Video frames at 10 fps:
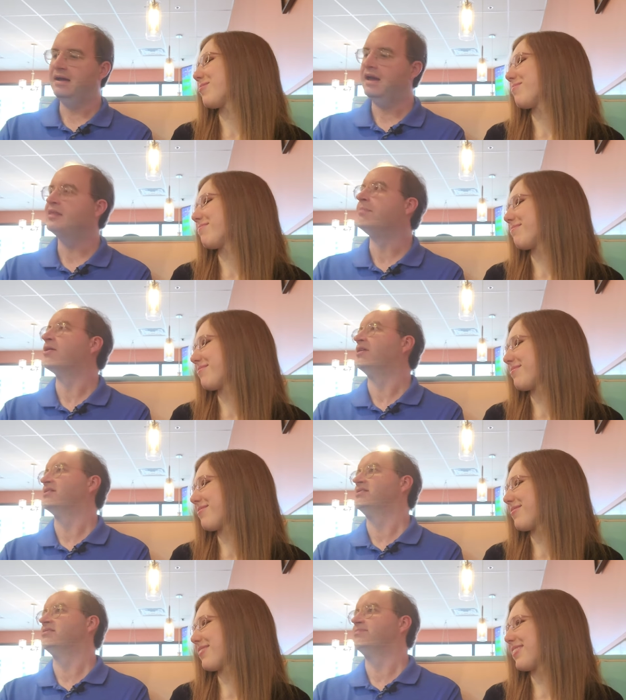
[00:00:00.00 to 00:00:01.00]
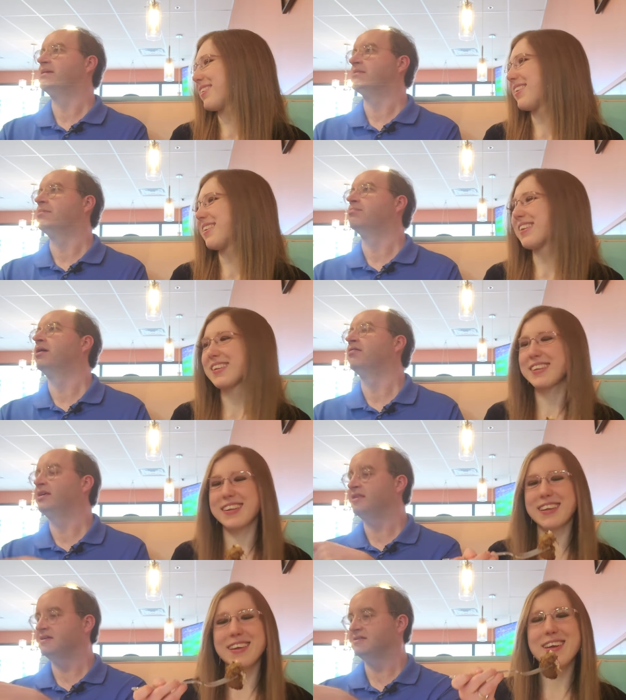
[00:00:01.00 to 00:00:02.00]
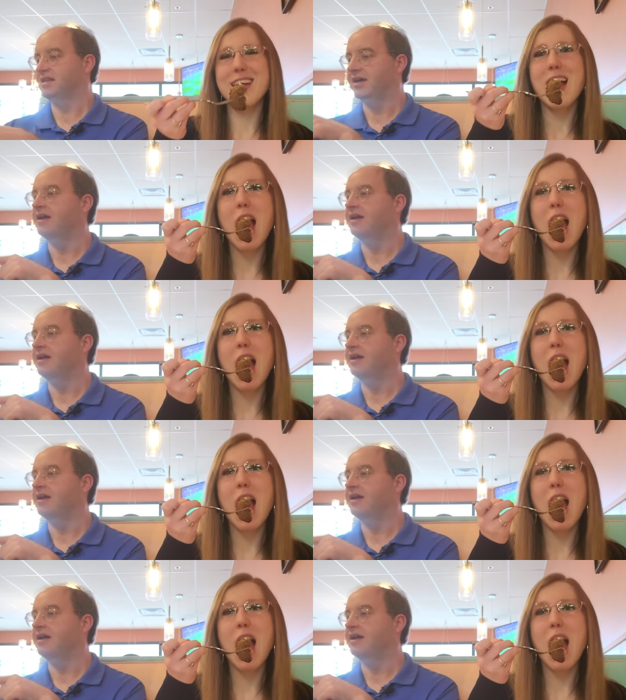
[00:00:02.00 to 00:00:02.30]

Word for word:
Speaker 1: And the mango lassi is amazing. I'm gonna probably rate this like a